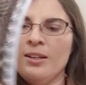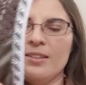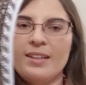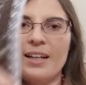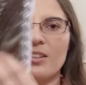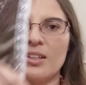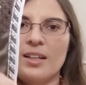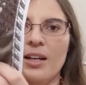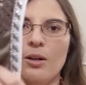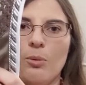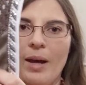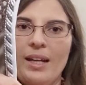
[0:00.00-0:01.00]
actually kind
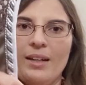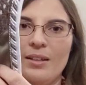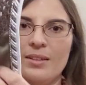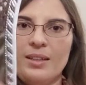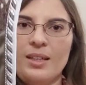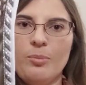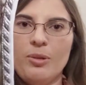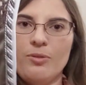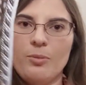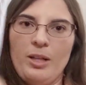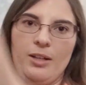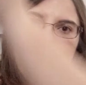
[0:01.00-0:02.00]
of weighted to keep it
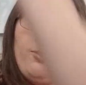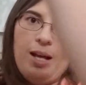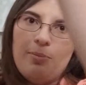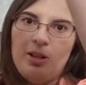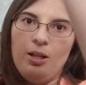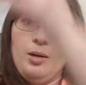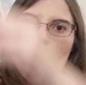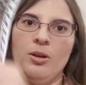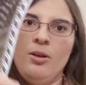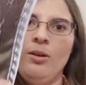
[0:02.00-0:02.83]
from like flapping up.